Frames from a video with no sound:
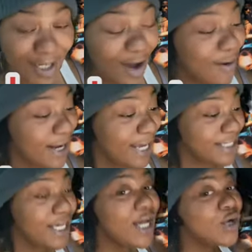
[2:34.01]
Okay,
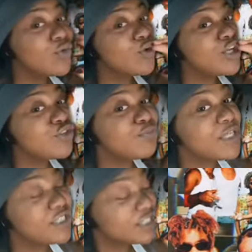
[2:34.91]
real
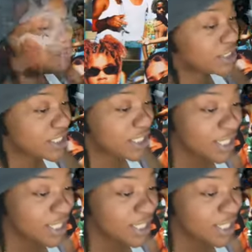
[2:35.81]
spill, sip your tea.